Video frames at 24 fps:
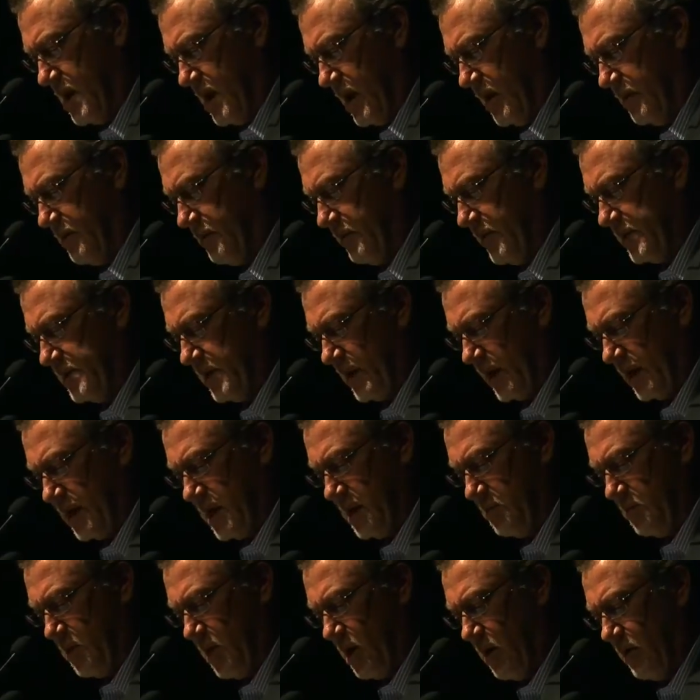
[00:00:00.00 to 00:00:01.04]
And the reason I
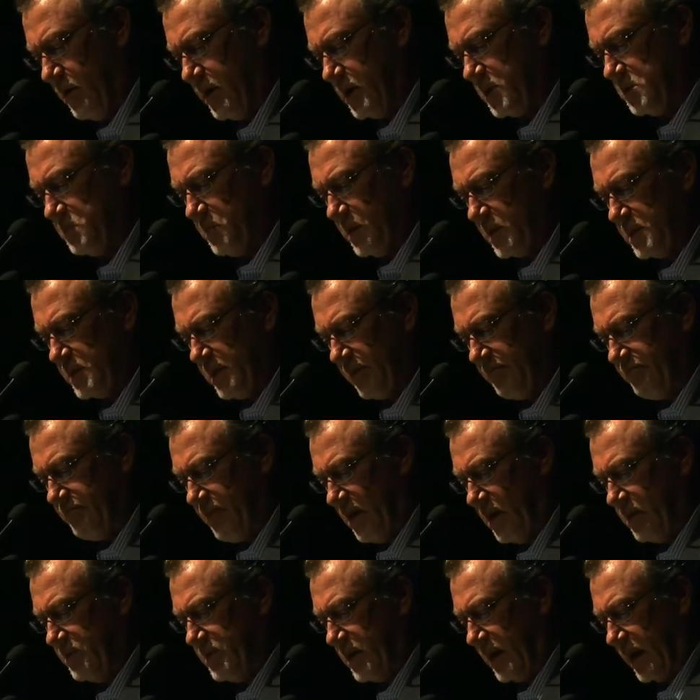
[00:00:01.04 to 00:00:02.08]
keep going is because I've
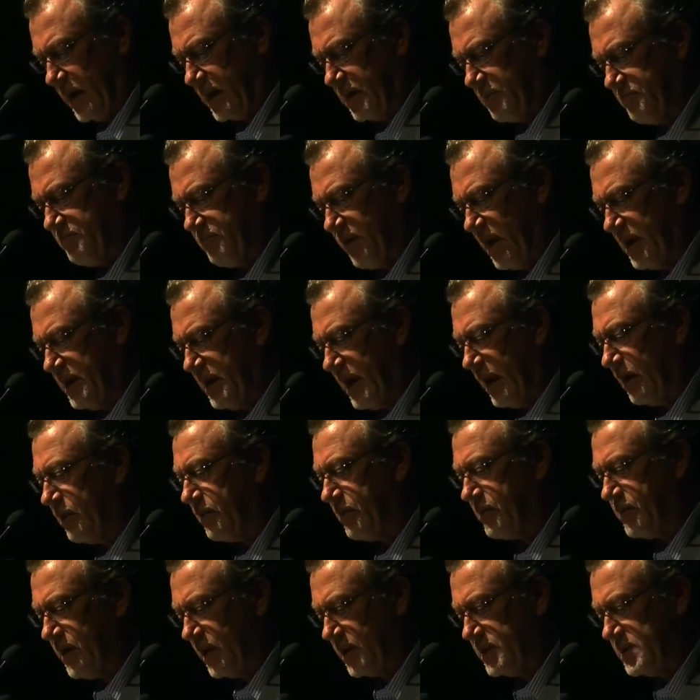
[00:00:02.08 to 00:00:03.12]
found that I can find
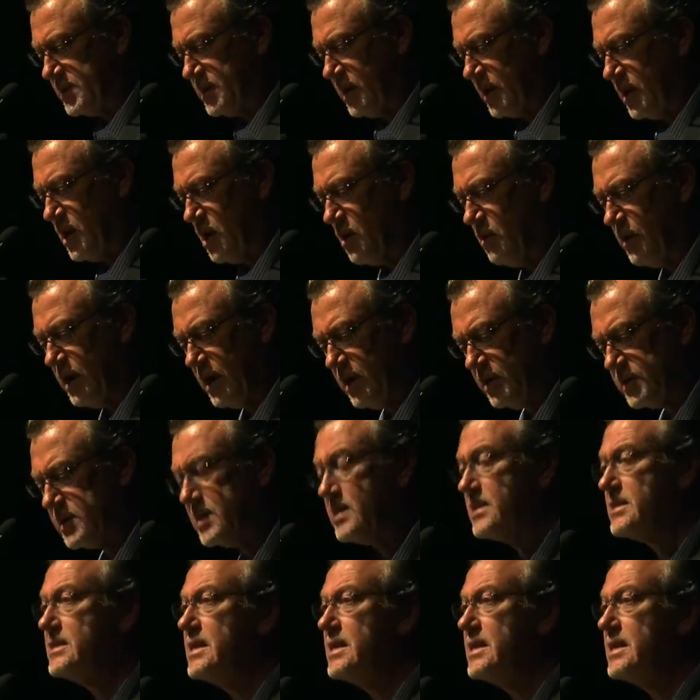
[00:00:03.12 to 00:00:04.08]
out things that no one else is